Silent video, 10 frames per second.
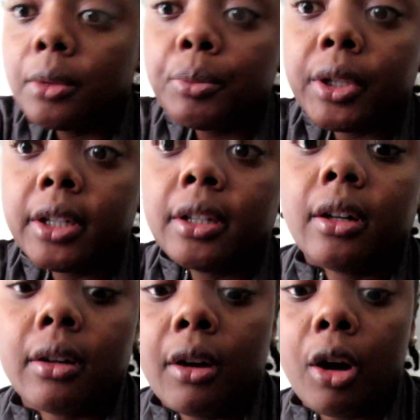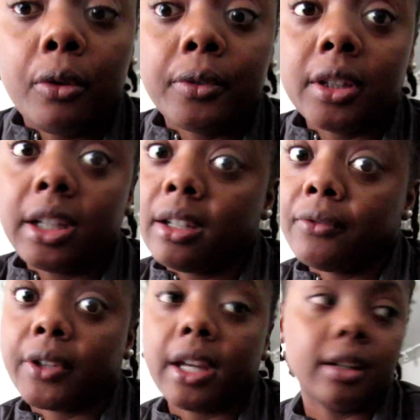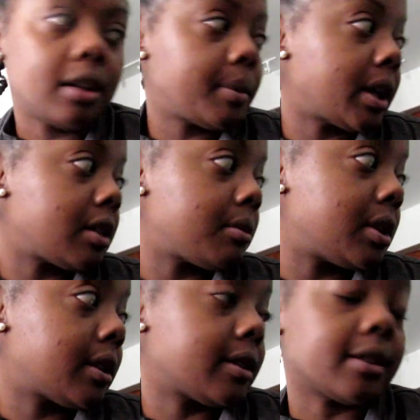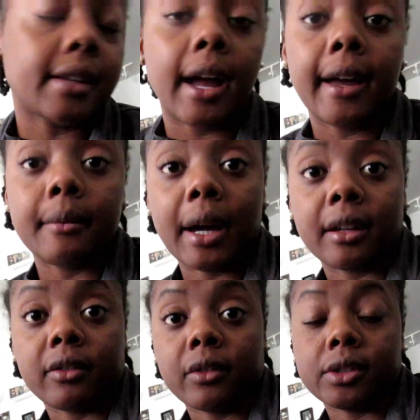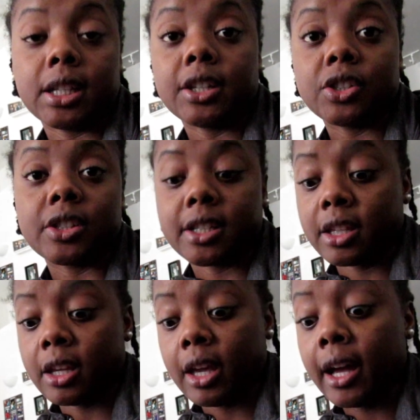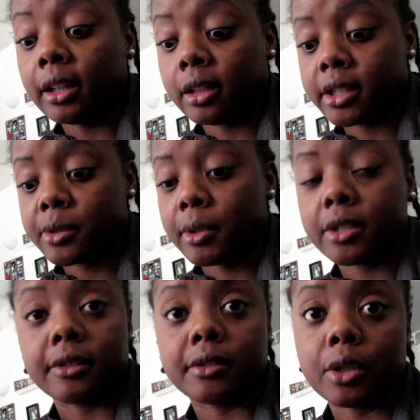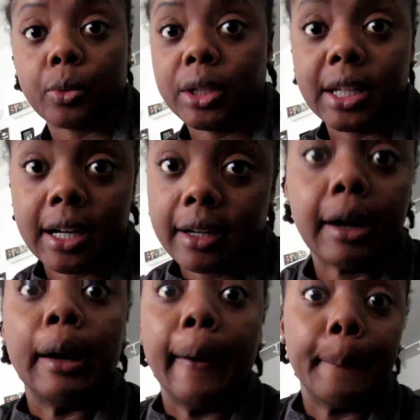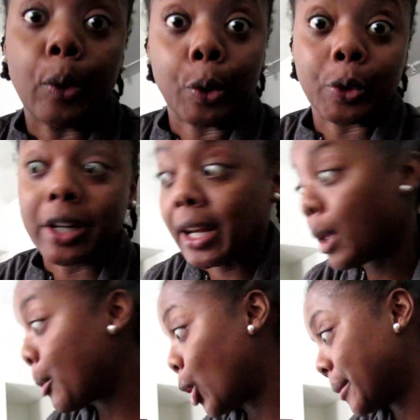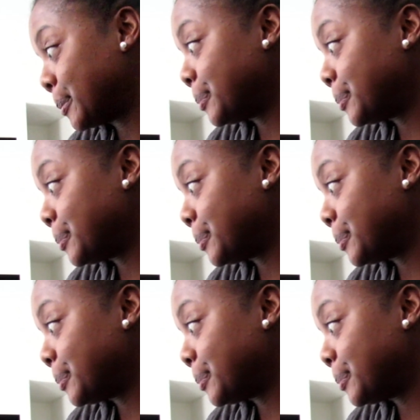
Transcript: But Hopefully I didn't forget anybody because I am out of invitations and they hella expensive, so we not um, ordering anymore.